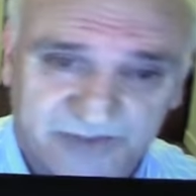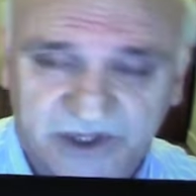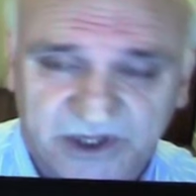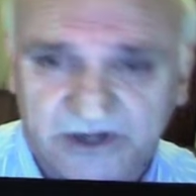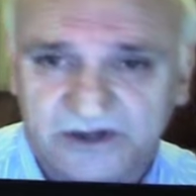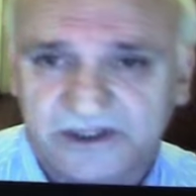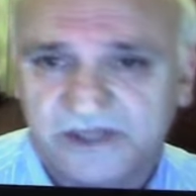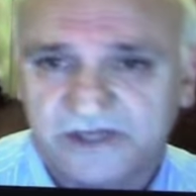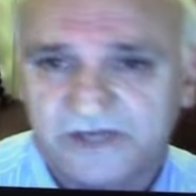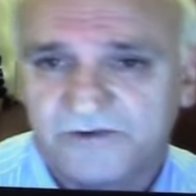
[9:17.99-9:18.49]

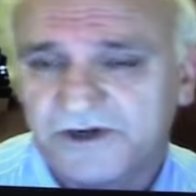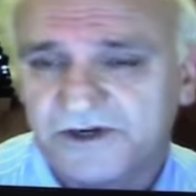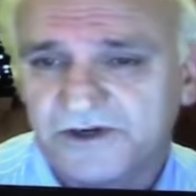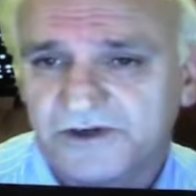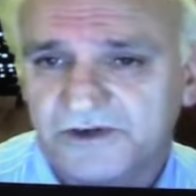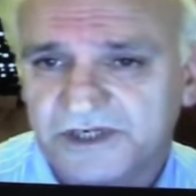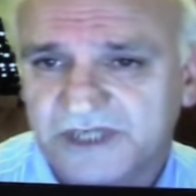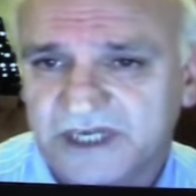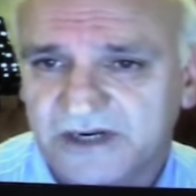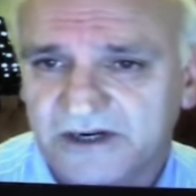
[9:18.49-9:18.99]
because there were
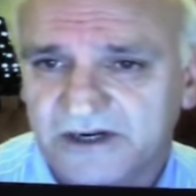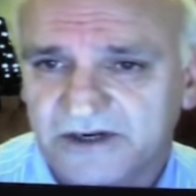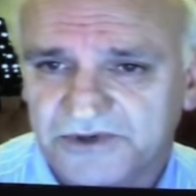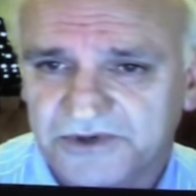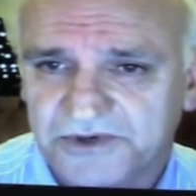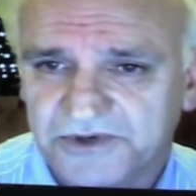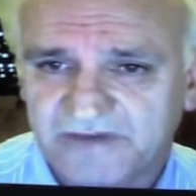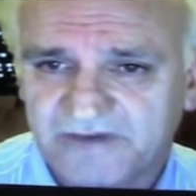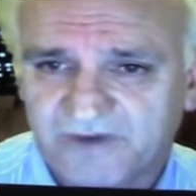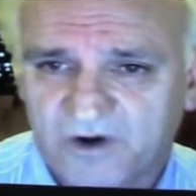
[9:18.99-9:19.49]
no cellars,
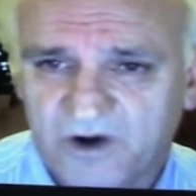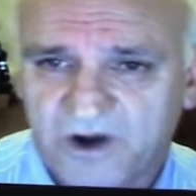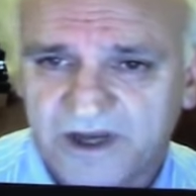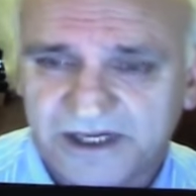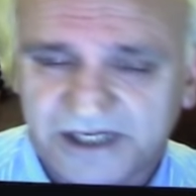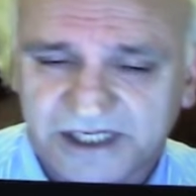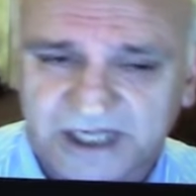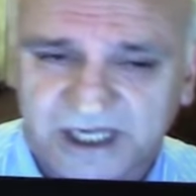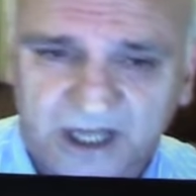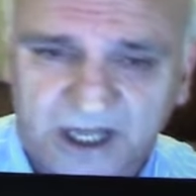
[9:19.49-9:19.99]
only
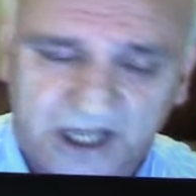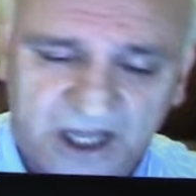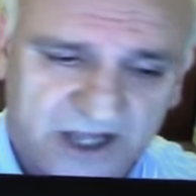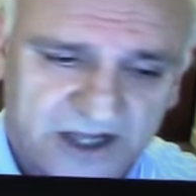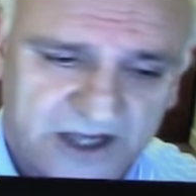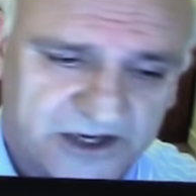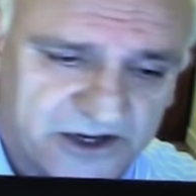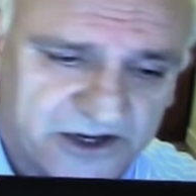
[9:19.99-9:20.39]
voids. Right.